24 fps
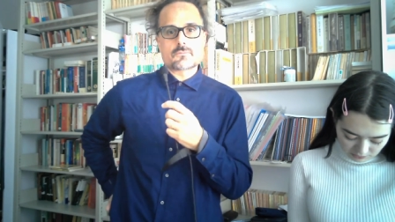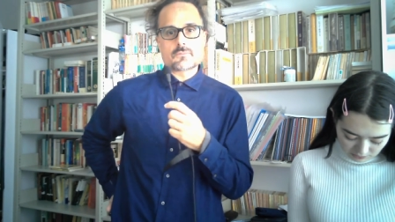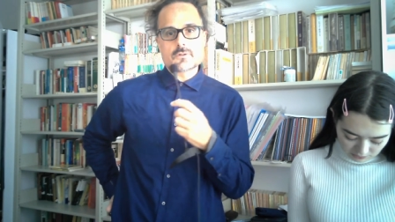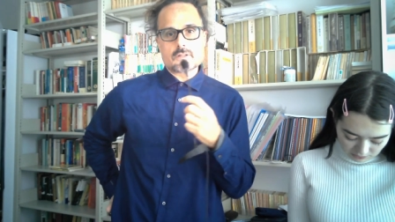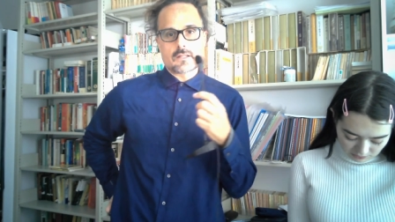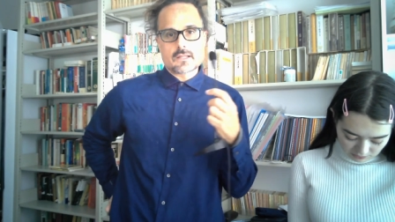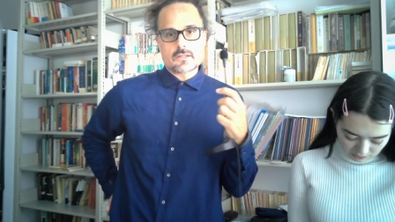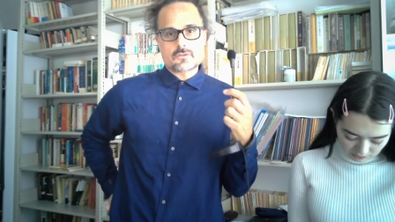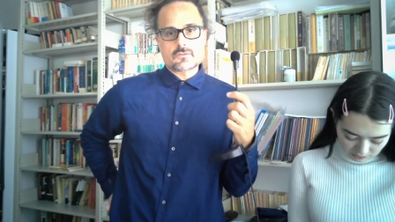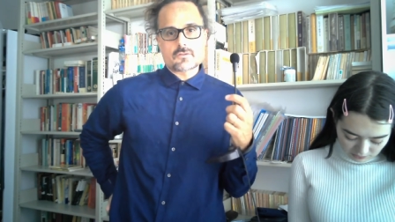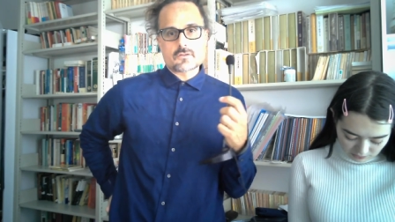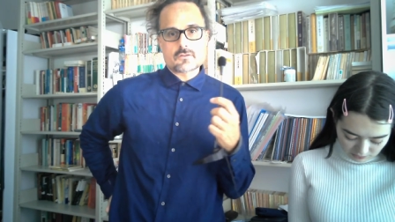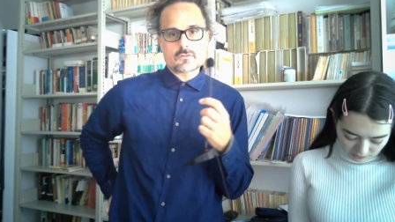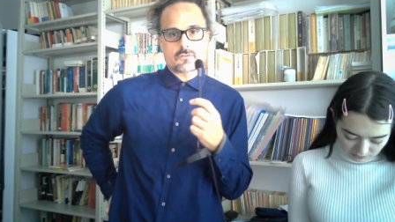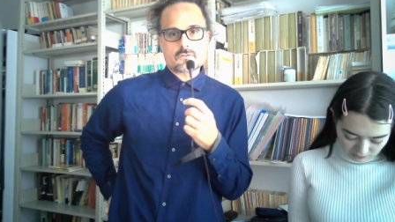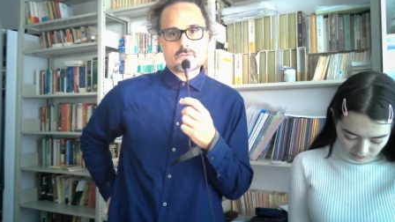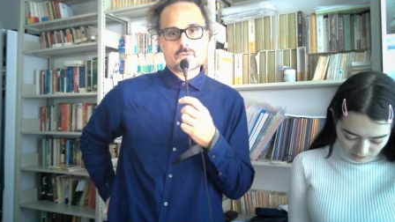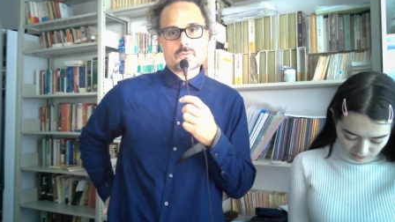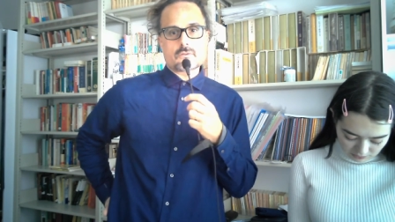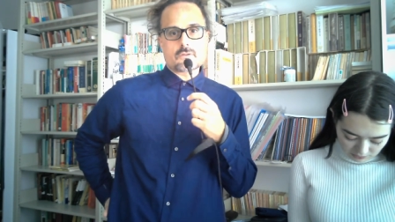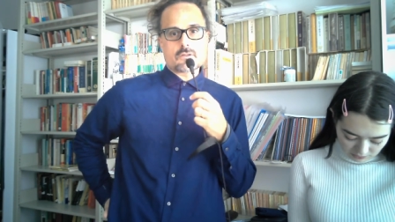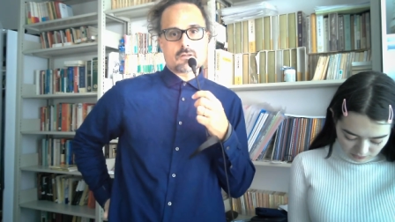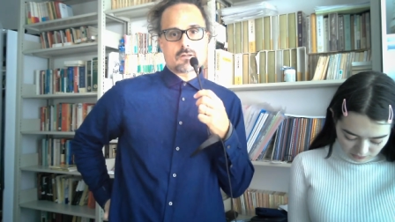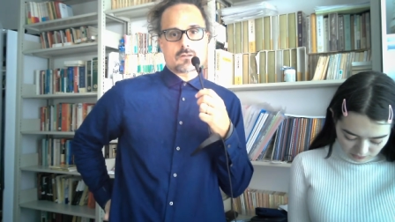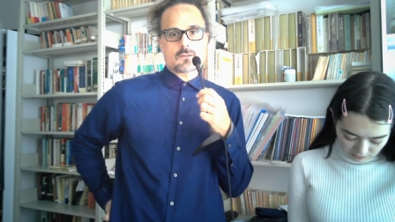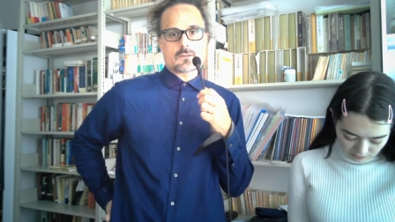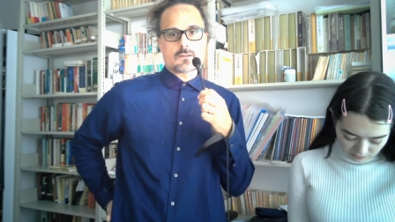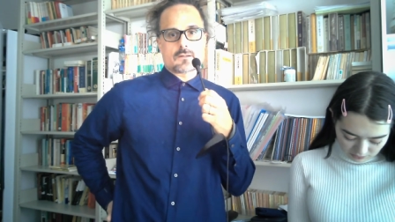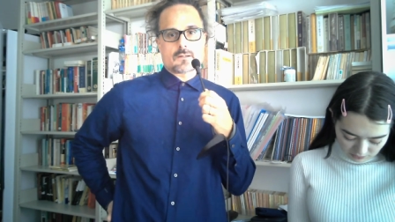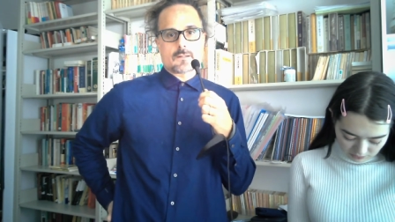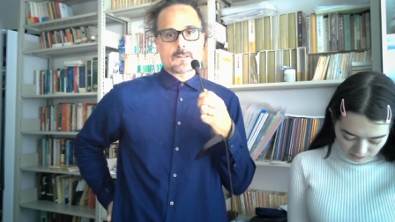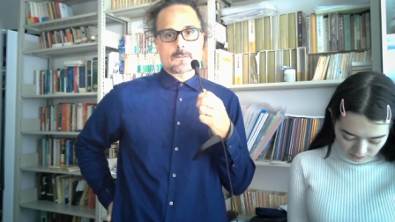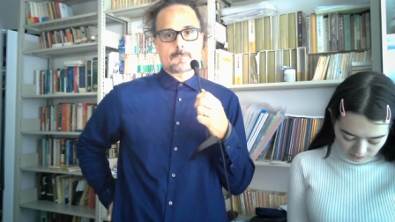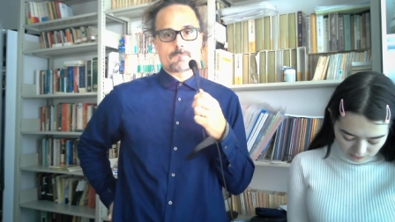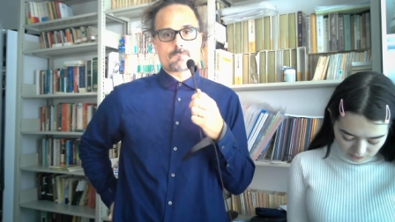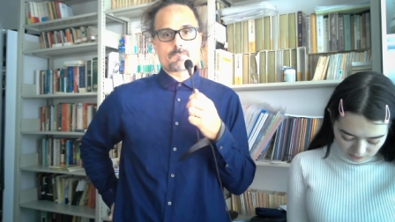relation to the
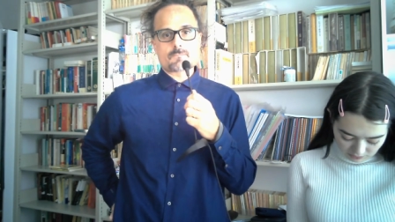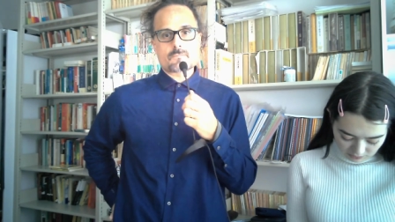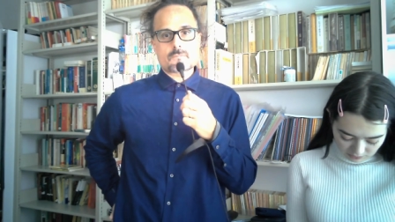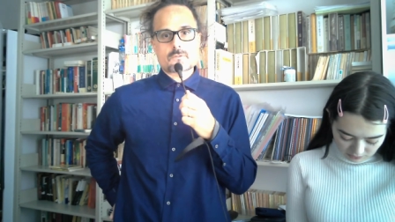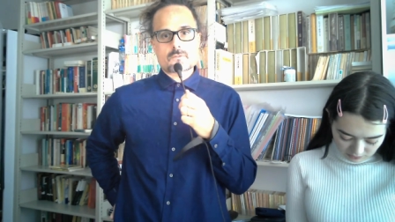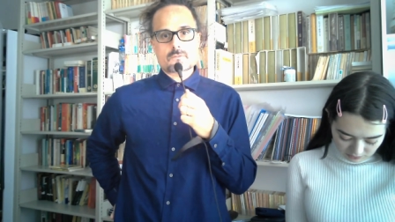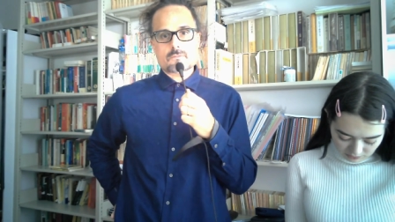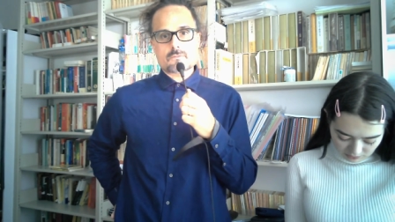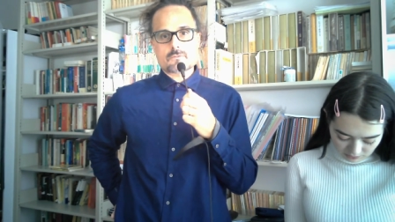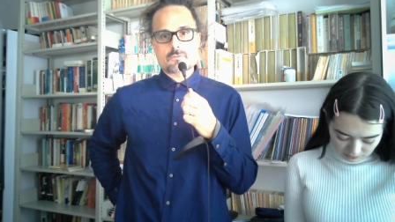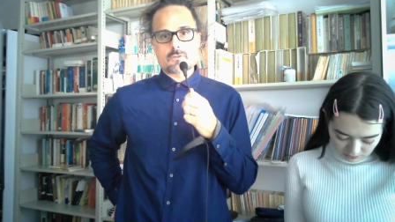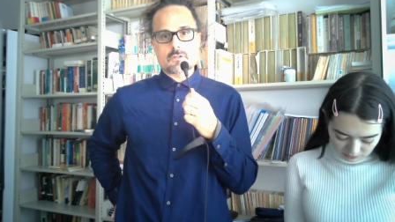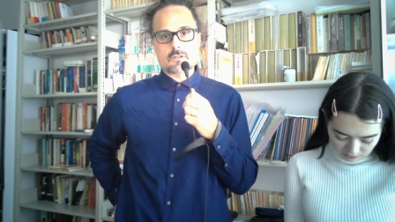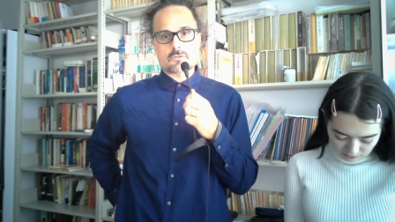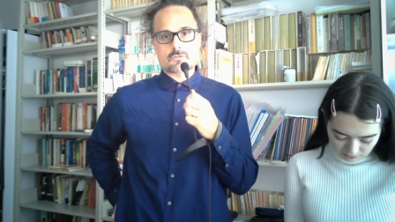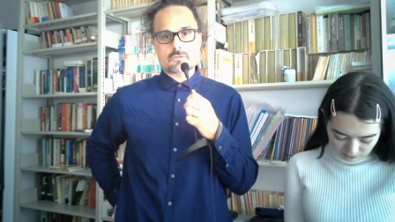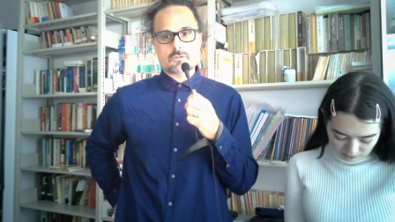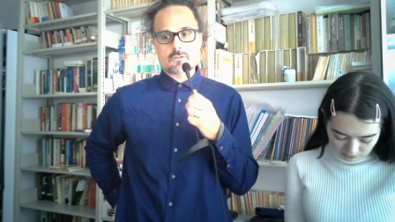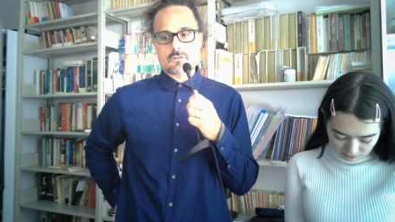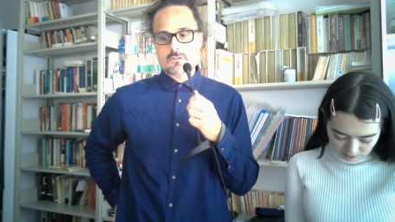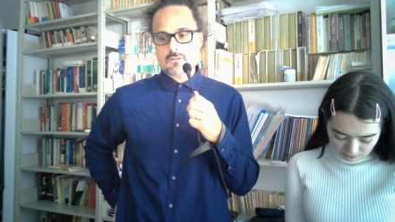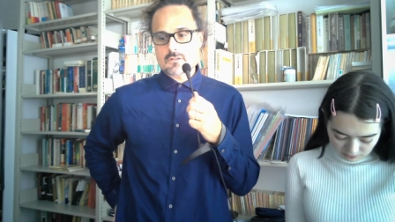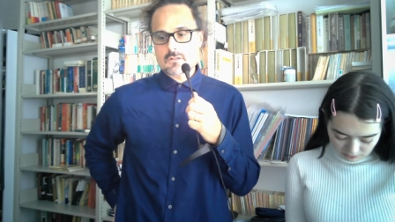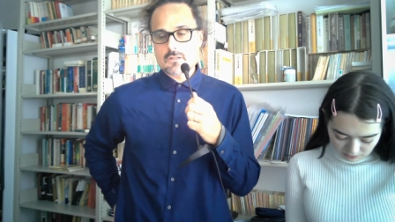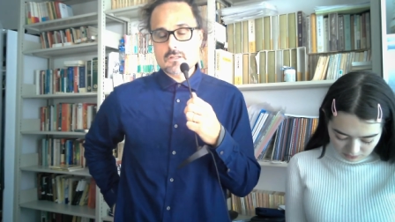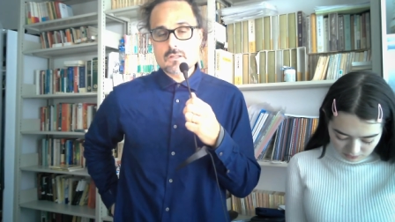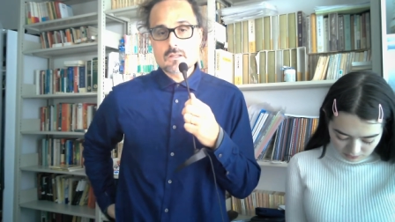um, tradition,